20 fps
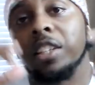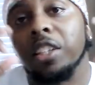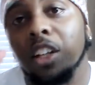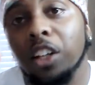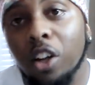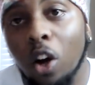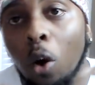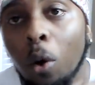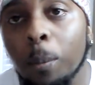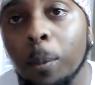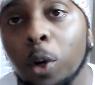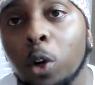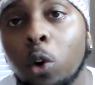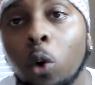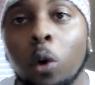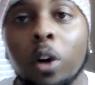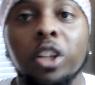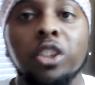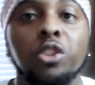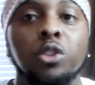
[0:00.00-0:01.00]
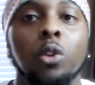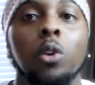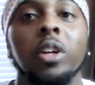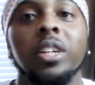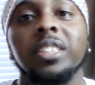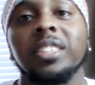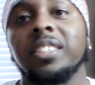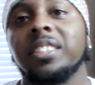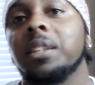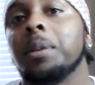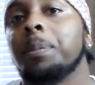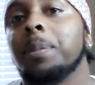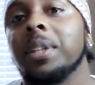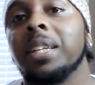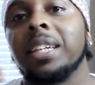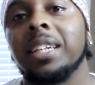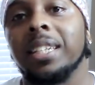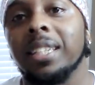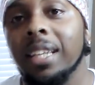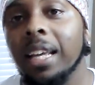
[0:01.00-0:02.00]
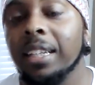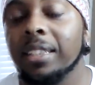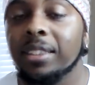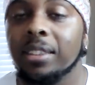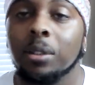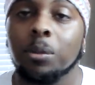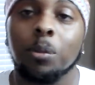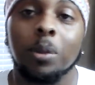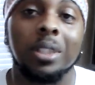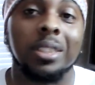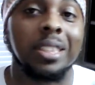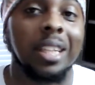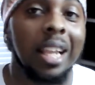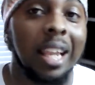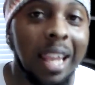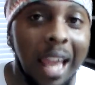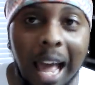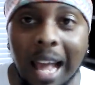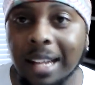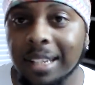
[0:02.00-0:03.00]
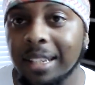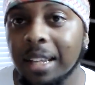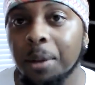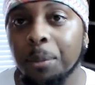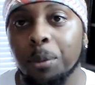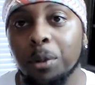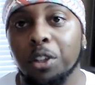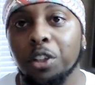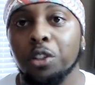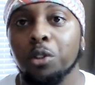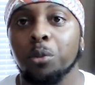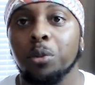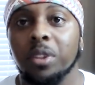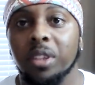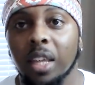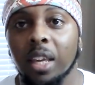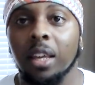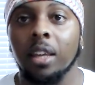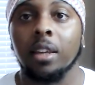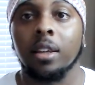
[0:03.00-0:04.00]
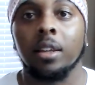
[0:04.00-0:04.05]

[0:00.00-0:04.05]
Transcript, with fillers: The Colt McCoy Jordan Shipley connection runs a lot deeper than you think.